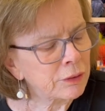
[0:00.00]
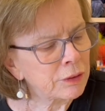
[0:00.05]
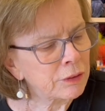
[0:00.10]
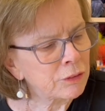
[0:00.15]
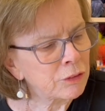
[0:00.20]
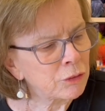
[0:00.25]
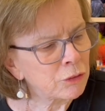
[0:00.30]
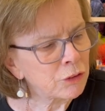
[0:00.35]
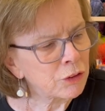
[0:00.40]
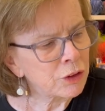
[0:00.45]

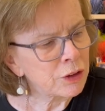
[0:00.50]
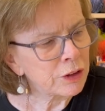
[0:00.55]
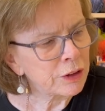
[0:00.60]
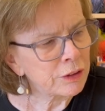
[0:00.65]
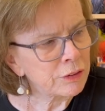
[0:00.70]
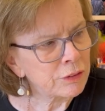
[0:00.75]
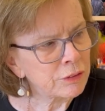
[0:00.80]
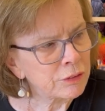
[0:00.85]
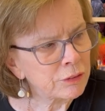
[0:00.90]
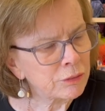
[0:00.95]
This is a
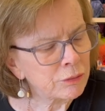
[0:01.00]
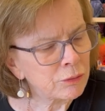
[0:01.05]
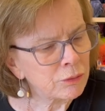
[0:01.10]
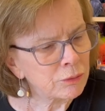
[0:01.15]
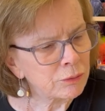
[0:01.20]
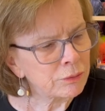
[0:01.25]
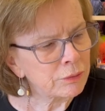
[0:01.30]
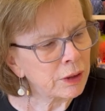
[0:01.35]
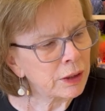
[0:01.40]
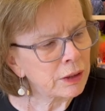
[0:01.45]
nice,
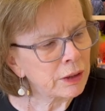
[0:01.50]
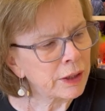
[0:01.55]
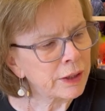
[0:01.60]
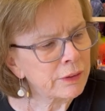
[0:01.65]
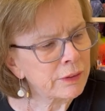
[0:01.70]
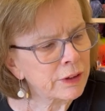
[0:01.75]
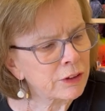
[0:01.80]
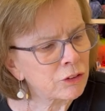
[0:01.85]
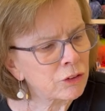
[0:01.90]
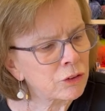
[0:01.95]
I
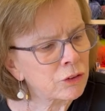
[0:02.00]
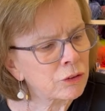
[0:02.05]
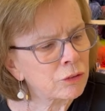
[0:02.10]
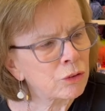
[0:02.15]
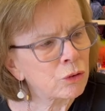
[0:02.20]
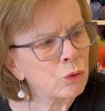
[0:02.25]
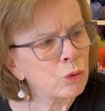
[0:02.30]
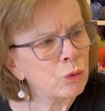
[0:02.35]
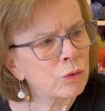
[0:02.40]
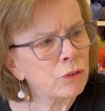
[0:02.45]
like this
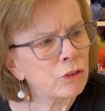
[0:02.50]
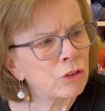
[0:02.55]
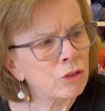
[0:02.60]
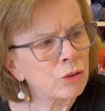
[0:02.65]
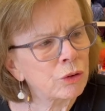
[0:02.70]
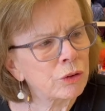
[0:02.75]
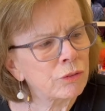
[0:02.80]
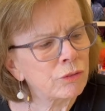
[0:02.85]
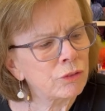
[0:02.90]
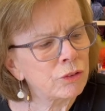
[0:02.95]

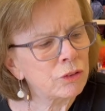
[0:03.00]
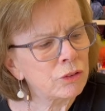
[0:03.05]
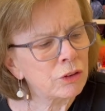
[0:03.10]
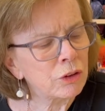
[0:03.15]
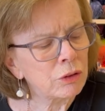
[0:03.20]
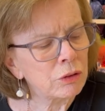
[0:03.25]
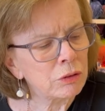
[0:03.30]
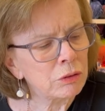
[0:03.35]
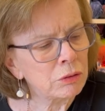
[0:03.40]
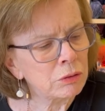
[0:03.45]
sort of
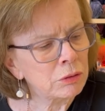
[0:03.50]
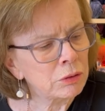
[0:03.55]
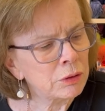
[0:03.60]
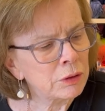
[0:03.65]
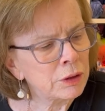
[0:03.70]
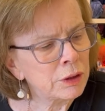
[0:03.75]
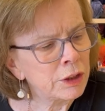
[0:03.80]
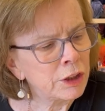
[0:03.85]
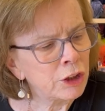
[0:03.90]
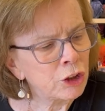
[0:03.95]
dull
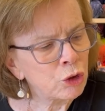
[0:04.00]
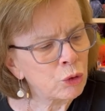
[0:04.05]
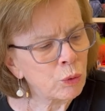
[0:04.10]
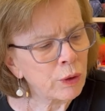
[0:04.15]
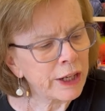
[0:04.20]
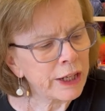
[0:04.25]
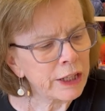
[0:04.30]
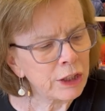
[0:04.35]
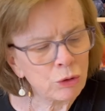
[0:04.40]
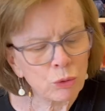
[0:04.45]

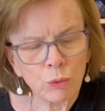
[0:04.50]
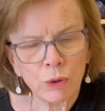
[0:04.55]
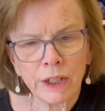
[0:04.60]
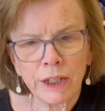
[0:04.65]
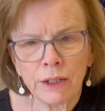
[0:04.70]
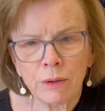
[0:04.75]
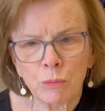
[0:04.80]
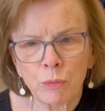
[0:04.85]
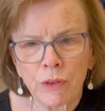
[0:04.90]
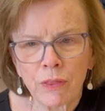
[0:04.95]

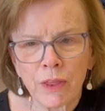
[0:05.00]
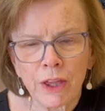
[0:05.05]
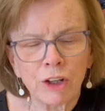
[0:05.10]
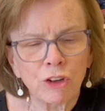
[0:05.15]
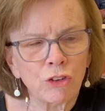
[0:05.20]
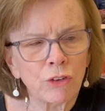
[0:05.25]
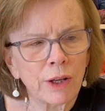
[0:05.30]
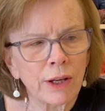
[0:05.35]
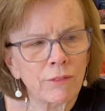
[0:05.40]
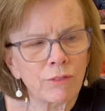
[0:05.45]
gray-green, but then
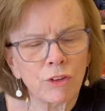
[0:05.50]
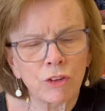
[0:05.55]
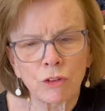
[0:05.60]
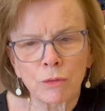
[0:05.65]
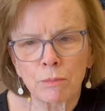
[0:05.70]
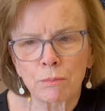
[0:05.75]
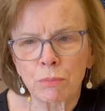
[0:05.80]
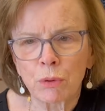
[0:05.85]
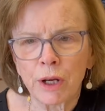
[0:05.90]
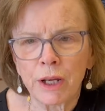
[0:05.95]
you'll have this
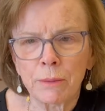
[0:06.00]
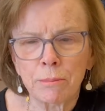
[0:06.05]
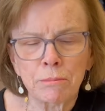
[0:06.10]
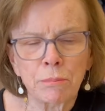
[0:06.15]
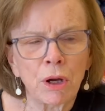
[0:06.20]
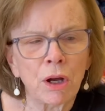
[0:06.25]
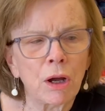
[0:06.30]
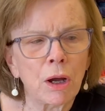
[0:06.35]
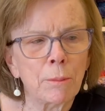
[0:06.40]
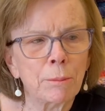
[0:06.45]
bright
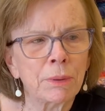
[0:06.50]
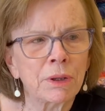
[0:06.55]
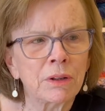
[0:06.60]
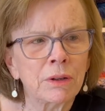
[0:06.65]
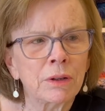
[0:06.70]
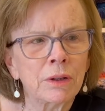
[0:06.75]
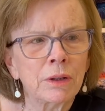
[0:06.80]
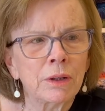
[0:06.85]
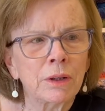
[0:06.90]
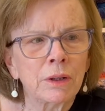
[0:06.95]
pop
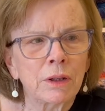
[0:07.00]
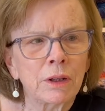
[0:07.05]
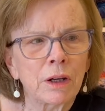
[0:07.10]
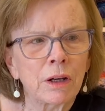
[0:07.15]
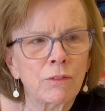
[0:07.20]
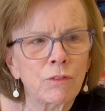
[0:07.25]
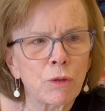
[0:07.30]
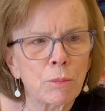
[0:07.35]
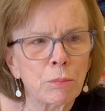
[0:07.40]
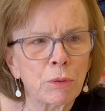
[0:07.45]

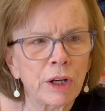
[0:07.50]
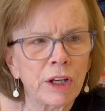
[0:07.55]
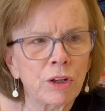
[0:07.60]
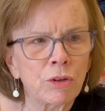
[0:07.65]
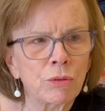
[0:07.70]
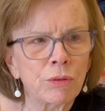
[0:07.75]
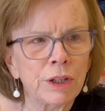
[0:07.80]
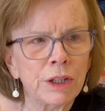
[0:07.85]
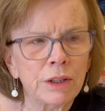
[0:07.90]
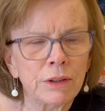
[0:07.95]
of the bright
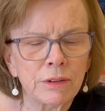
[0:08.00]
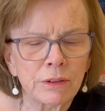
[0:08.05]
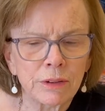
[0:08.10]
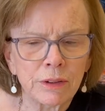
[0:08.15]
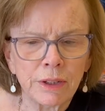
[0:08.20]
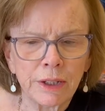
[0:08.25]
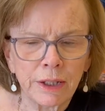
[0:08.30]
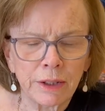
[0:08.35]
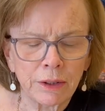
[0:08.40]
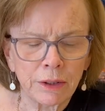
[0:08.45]
greens
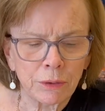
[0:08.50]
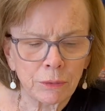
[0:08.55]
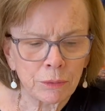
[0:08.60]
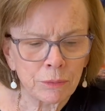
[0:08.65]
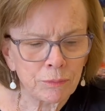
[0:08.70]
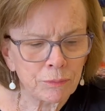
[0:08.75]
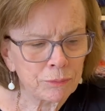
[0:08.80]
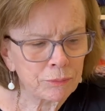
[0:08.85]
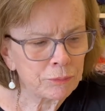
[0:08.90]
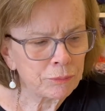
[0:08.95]
and yellow,
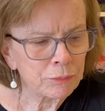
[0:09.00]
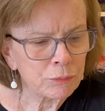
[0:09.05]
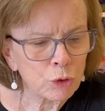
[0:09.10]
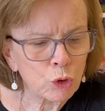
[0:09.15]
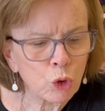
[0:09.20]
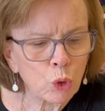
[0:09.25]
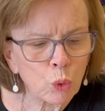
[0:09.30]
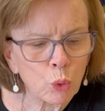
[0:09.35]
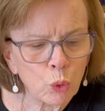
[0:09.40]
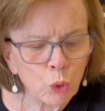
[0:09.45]

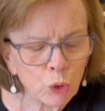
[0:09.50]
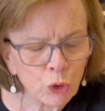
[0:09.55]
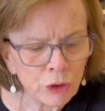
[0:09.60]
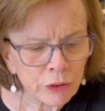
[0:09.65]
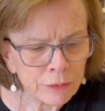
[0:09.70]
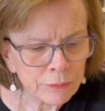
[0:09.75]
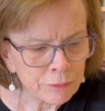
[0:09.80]
gold.